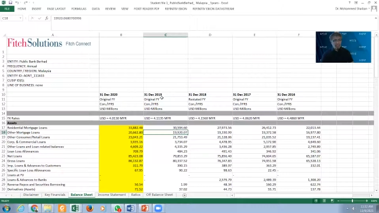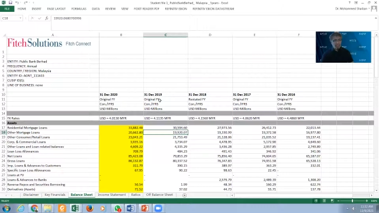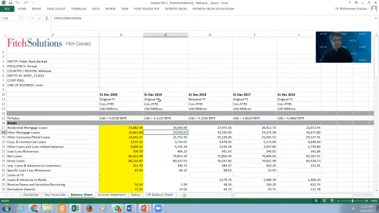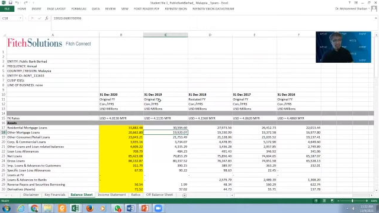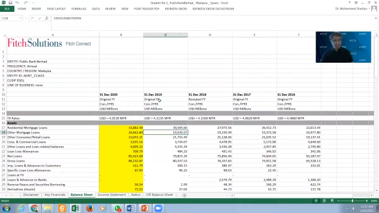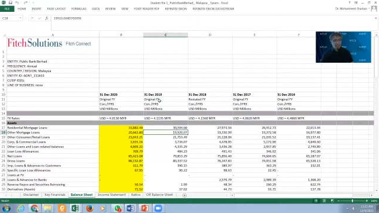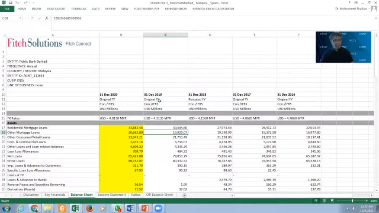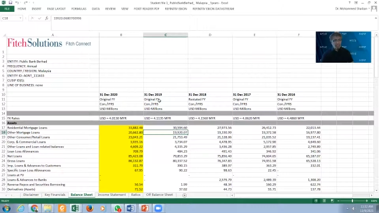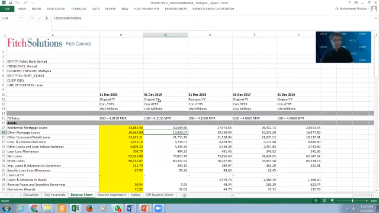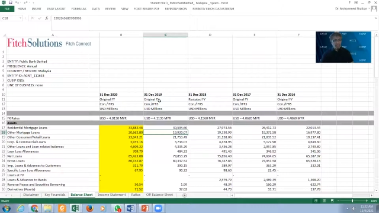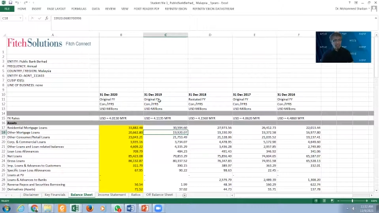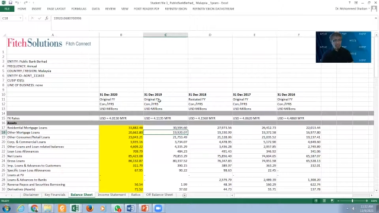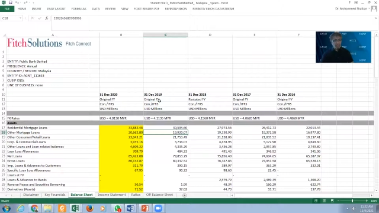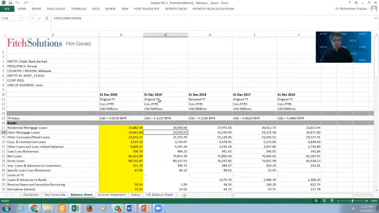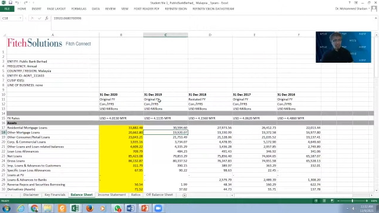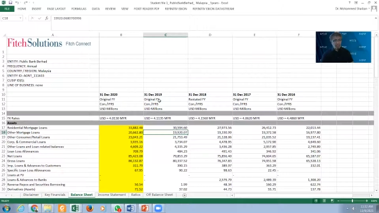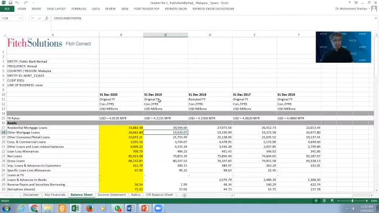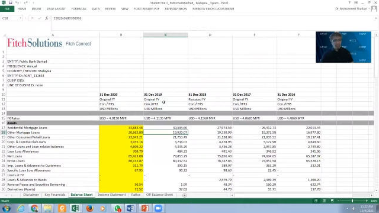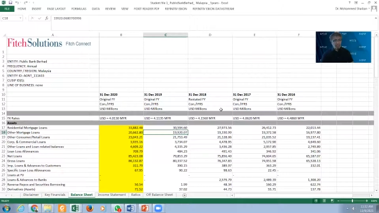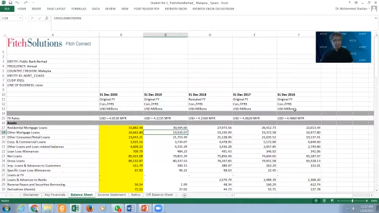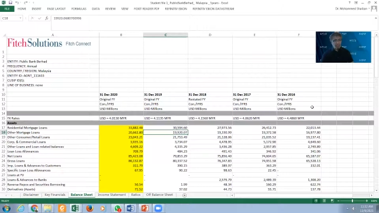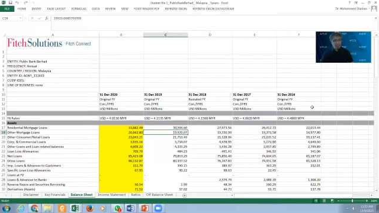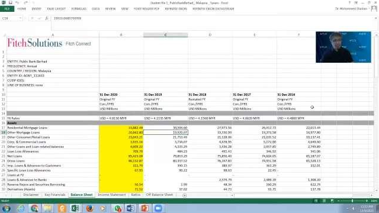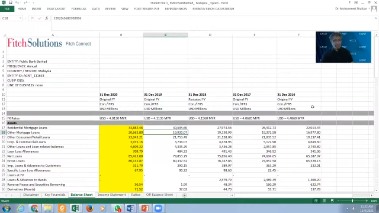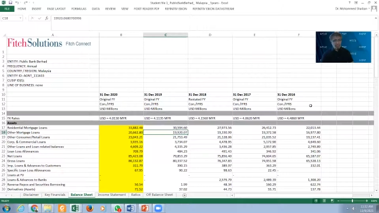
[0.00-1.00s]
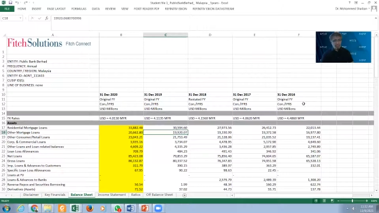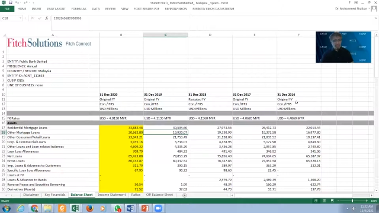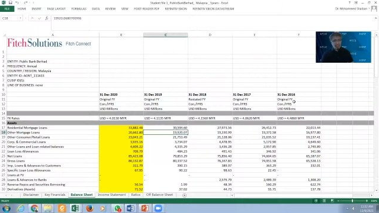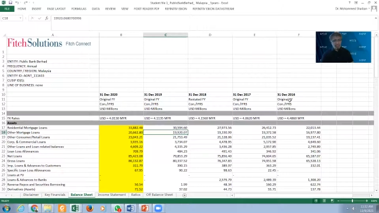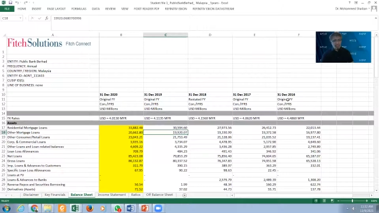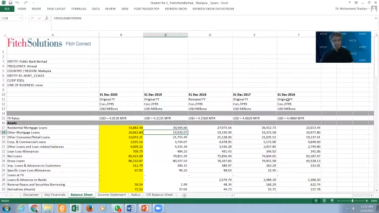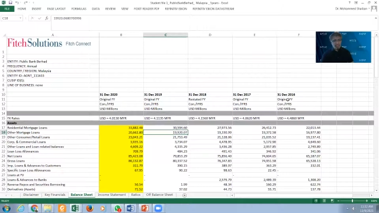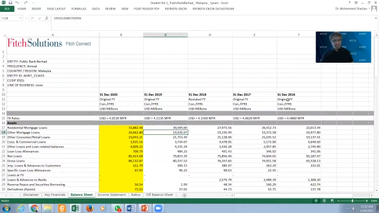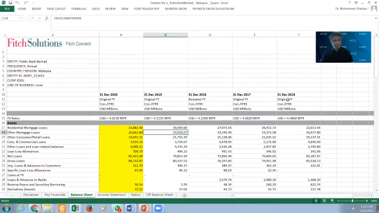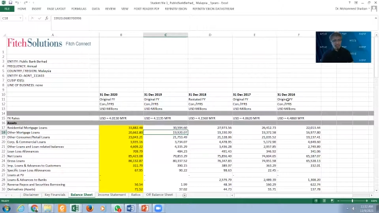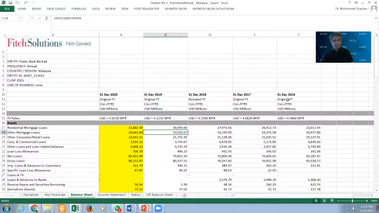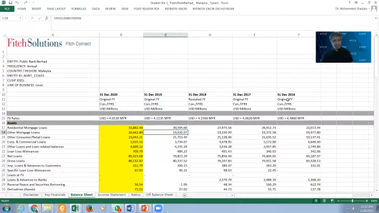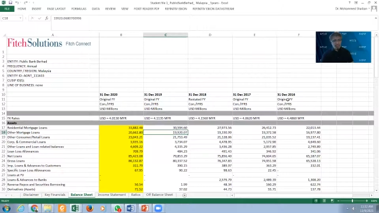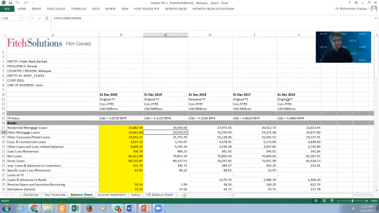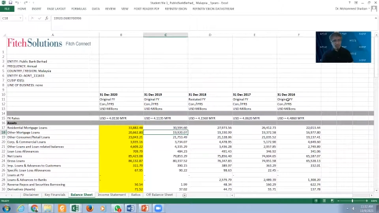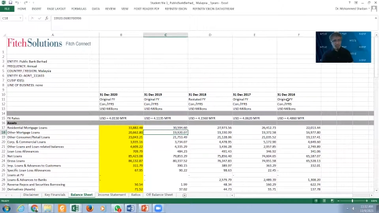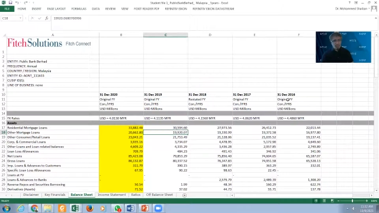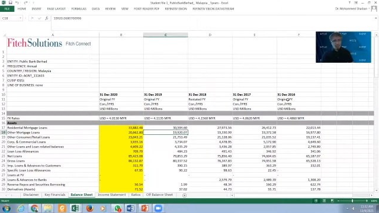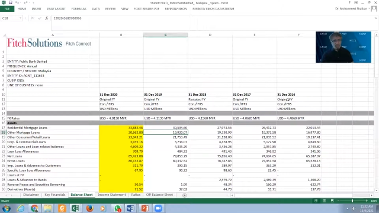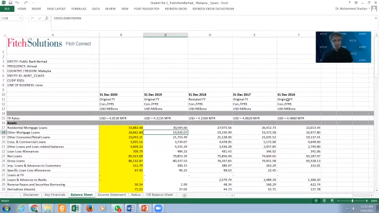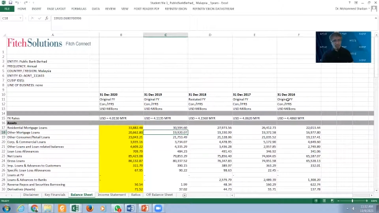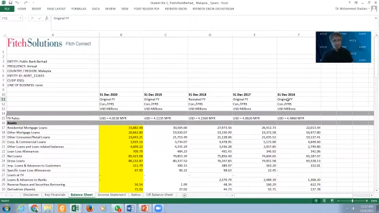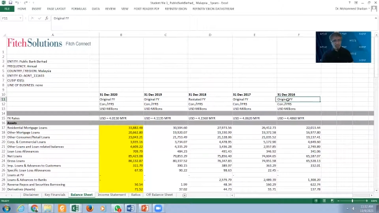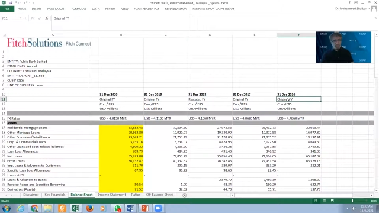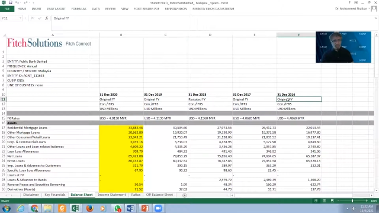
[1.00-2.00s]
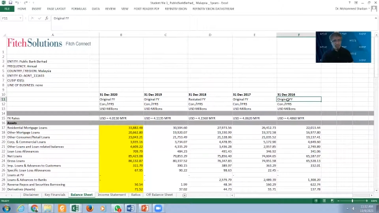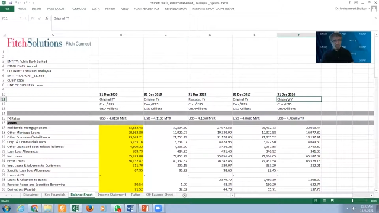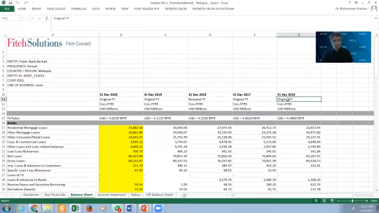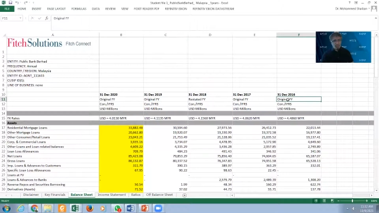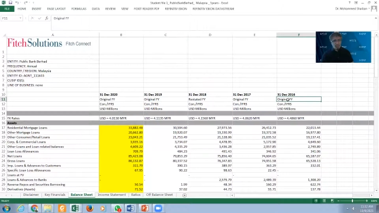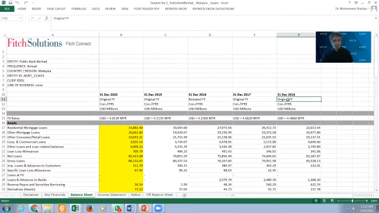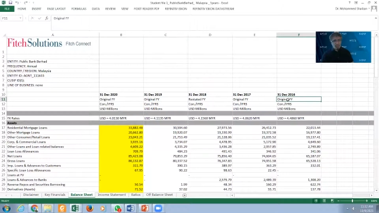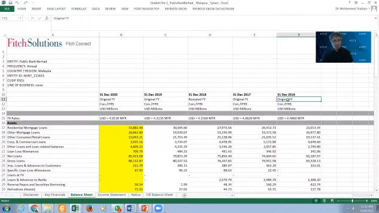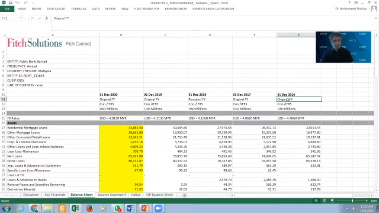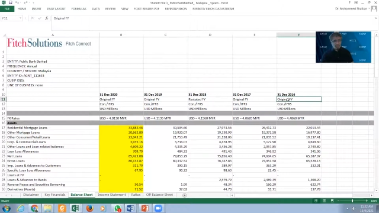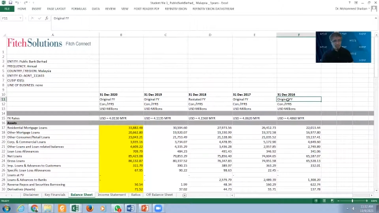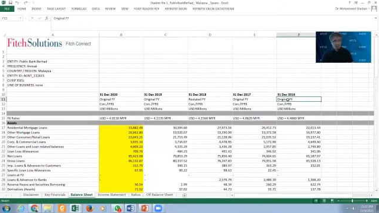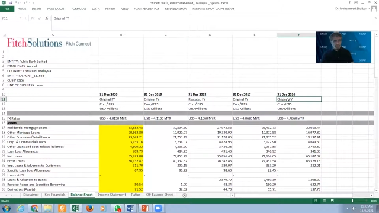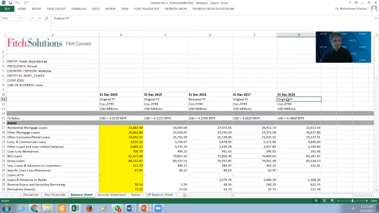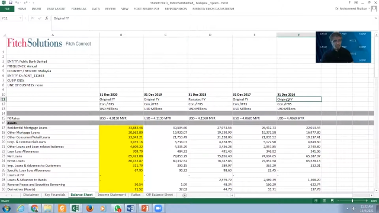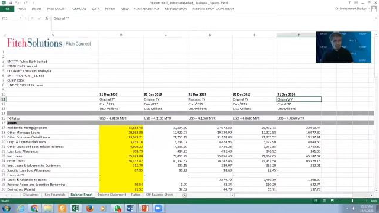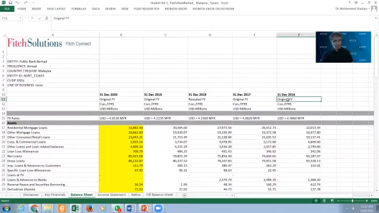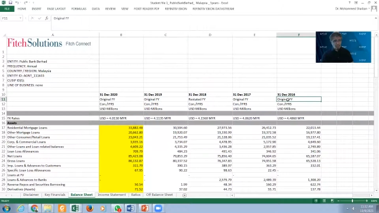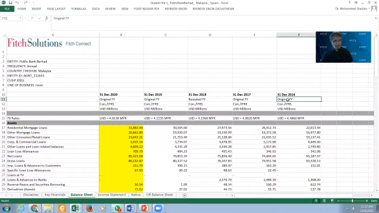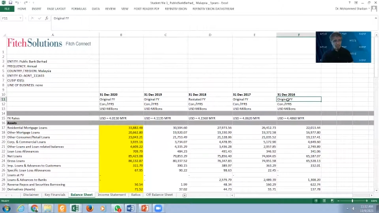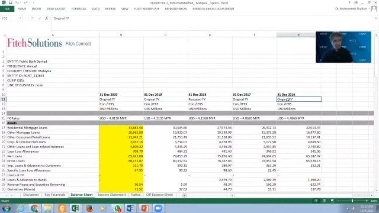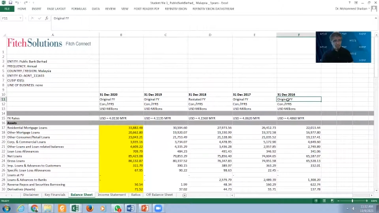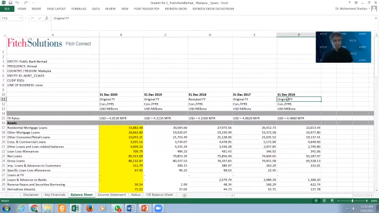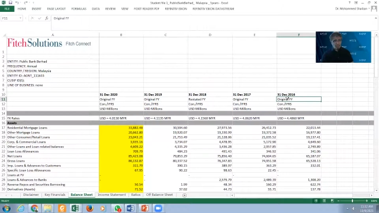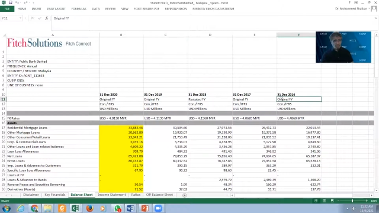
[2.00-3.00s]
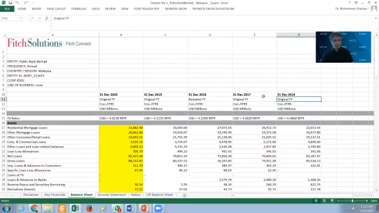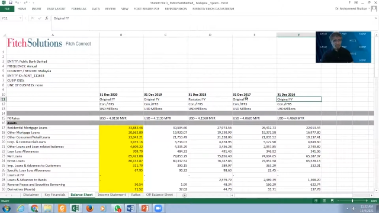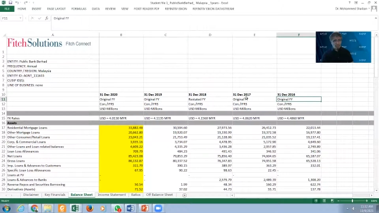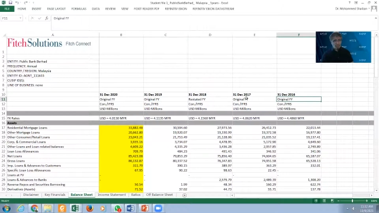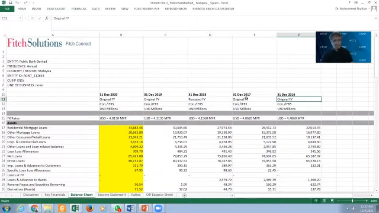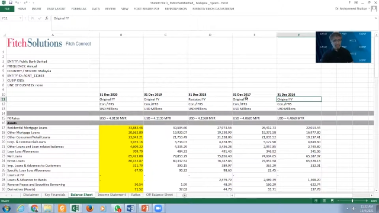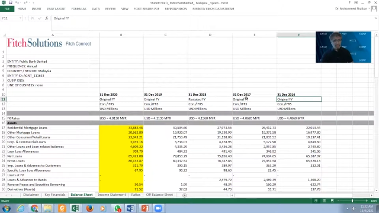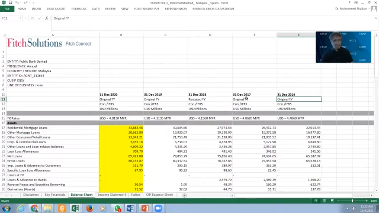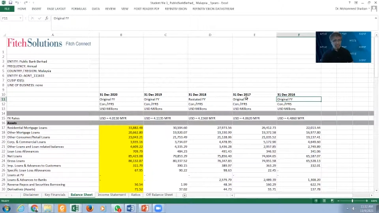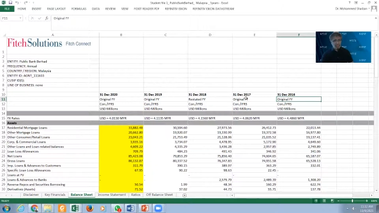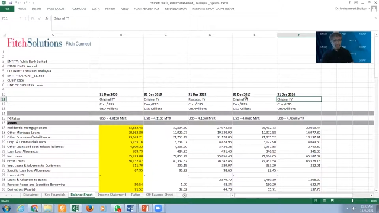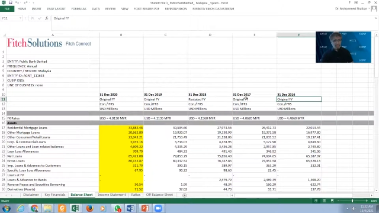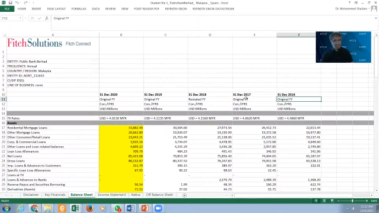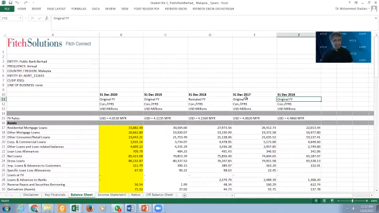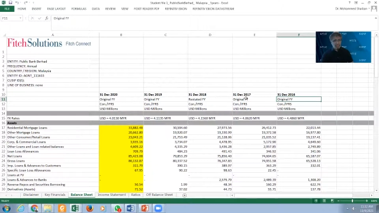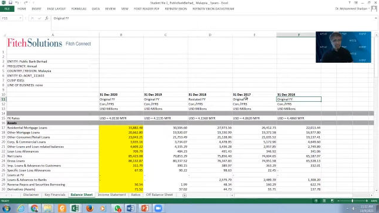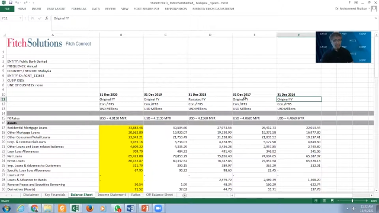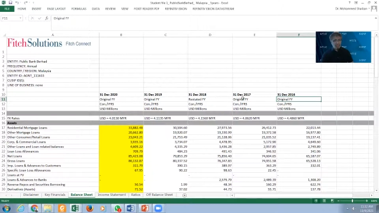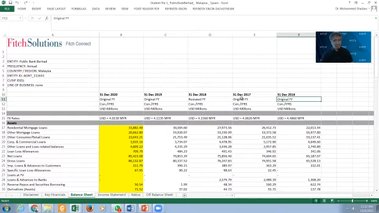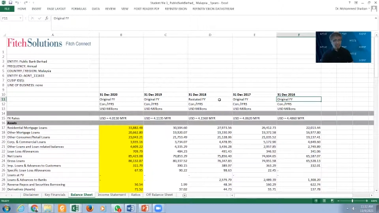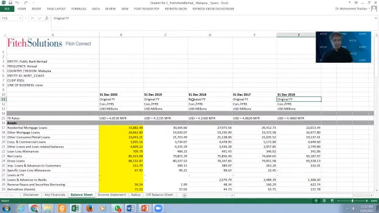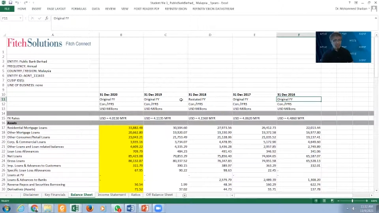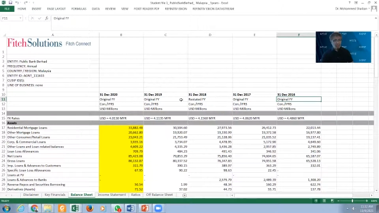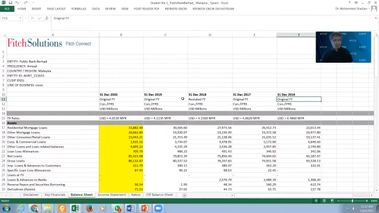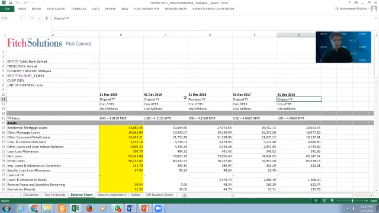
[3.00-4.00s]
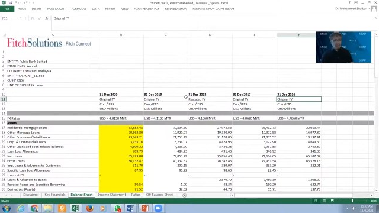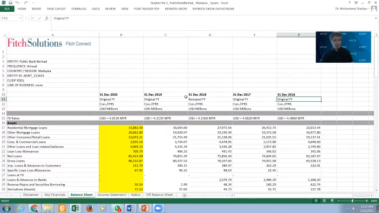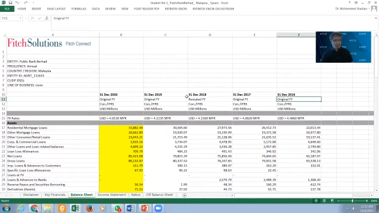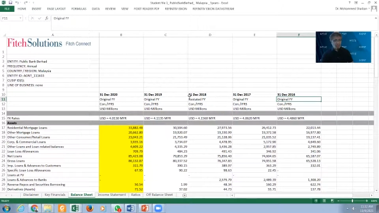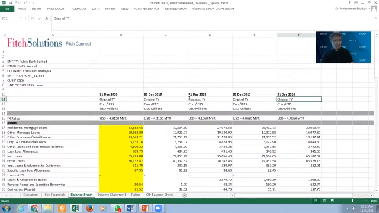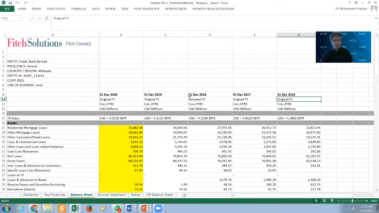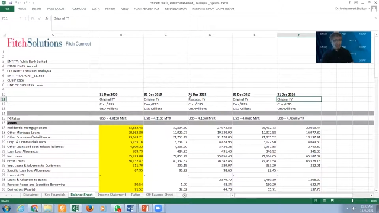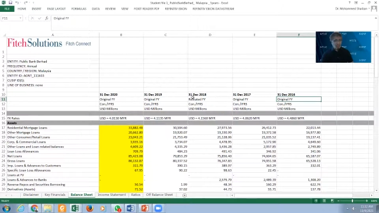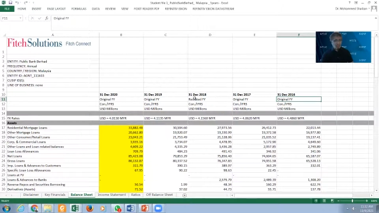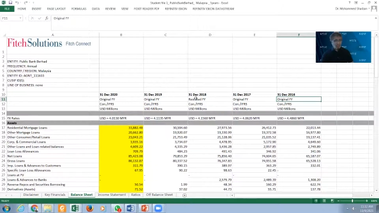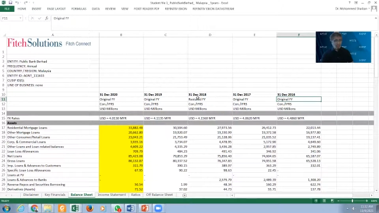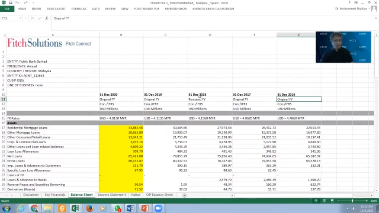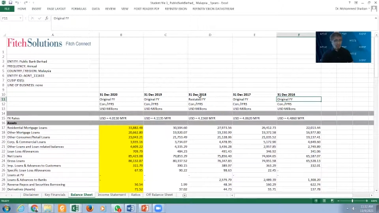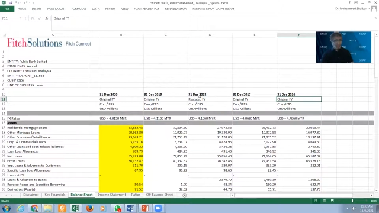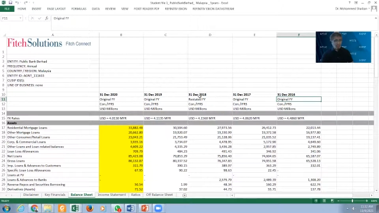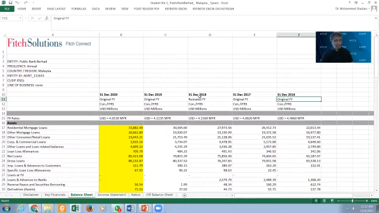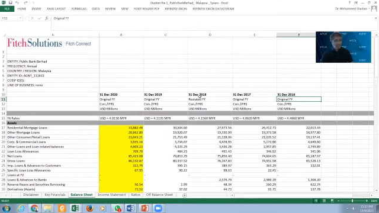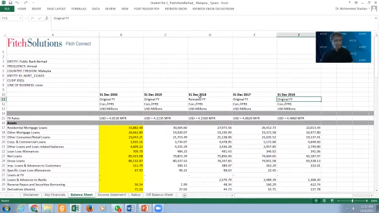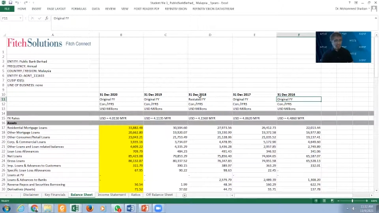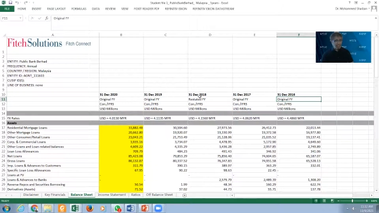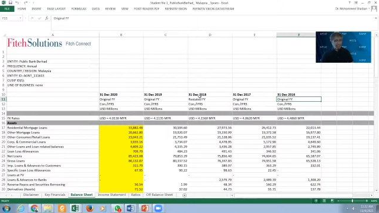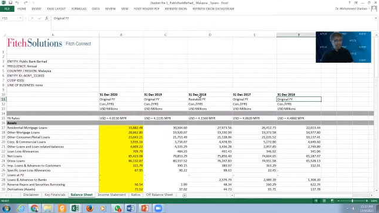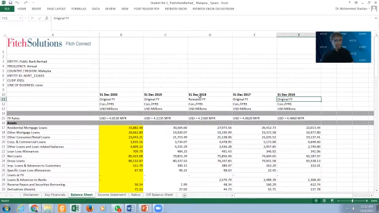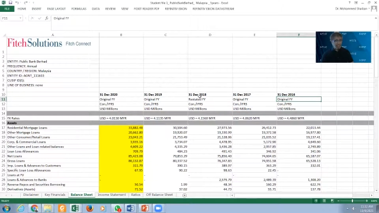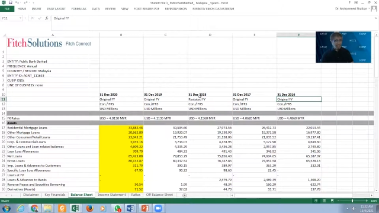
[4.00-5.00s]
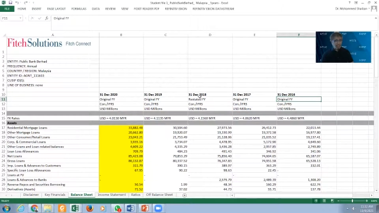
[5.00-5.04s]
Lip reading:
[unreadable: no face in view]